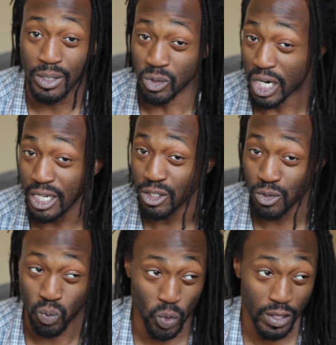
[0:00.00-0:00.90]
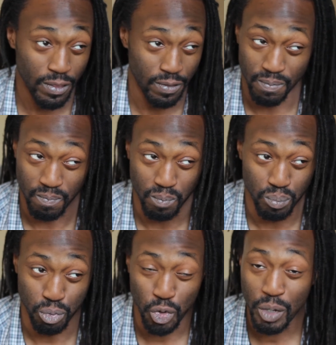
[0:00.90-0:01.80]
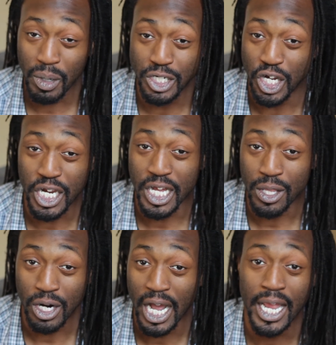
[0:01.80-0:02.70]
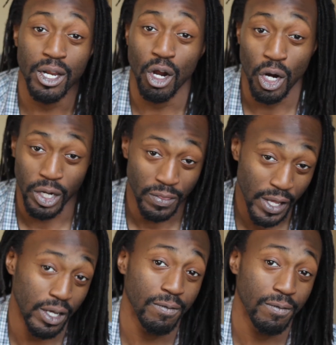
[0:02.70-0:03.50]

It runs with pretty much any other high-end car you can think